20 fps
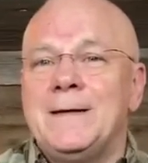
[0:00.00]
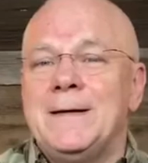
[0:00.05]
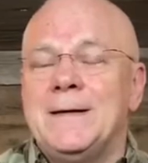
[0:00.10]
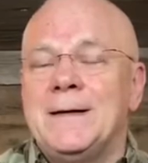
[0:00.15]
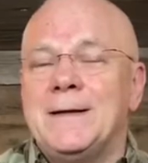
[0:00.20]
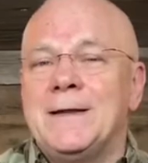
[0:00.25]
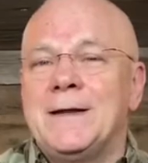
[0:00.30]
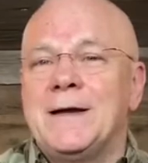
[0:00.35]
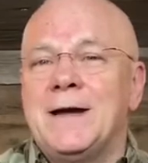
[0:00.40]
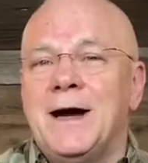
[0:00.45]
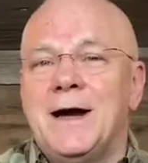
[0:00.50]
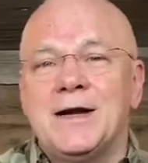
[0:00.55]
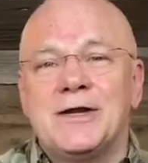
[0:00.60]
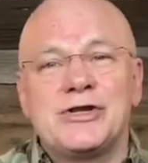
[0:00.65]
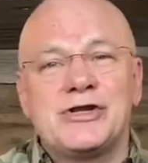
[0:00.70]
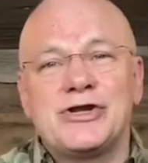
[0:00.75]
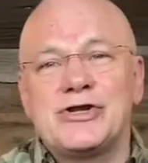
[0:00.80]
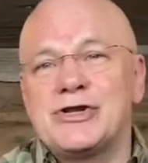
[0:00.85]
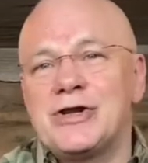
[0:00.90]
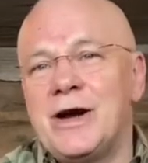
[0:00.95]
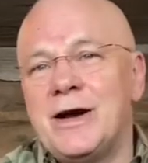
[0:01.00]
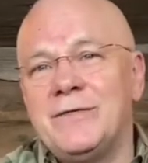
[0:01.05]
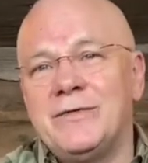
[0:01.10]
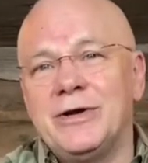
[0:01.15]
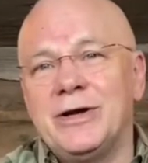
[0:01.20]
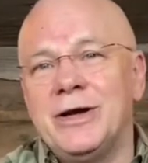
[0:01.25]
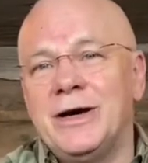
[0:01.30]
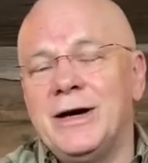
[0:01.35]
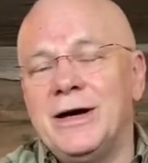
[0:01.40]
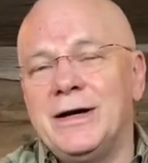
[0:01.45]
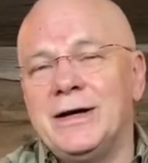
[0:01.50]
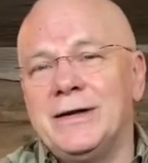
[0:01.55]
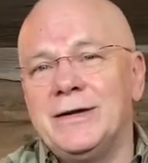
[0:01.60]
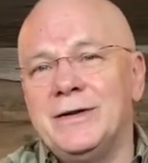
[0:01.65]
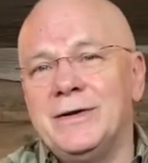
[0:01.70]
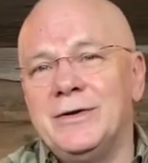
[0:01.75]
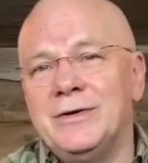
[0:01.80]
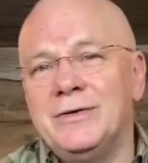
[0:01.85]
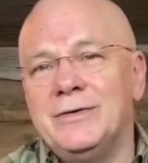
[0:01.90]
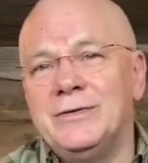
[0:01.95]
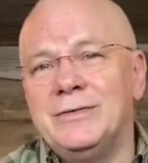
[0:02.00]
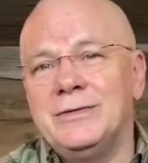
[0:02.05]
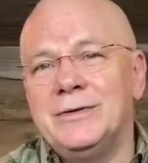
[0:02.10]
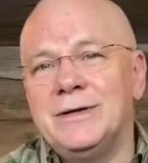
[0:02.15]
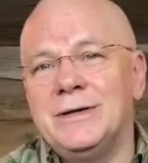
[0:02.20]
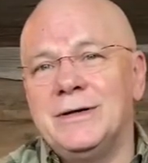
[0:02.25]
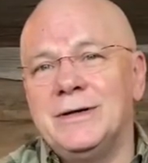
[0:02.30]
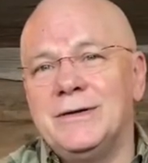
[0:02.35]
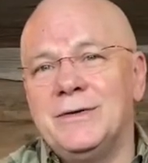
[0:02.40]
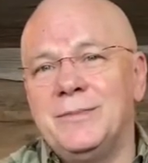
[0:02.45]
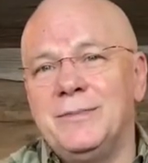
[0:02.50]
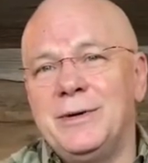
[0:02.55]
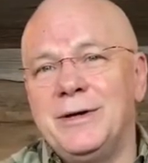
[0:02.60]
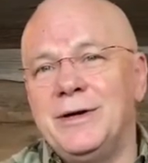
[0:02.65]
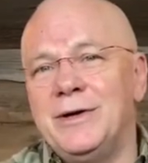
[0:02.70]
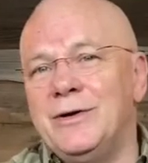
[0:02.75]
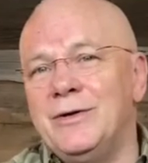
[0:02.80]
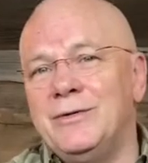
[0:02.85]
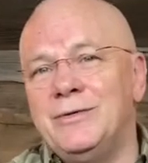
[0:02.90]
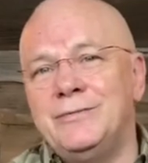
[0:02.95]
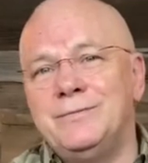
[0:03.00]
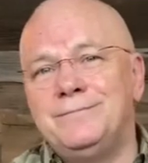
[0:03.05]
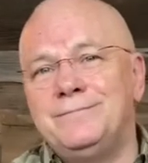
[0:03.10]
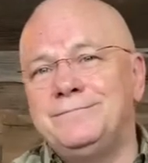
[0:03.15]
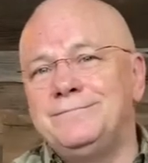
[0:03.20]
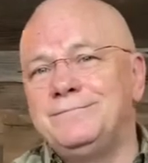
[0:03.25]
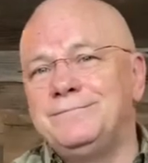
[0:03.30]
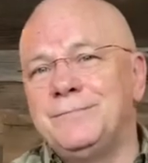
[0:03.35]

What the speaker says: that God is a sovereign God, and though there be no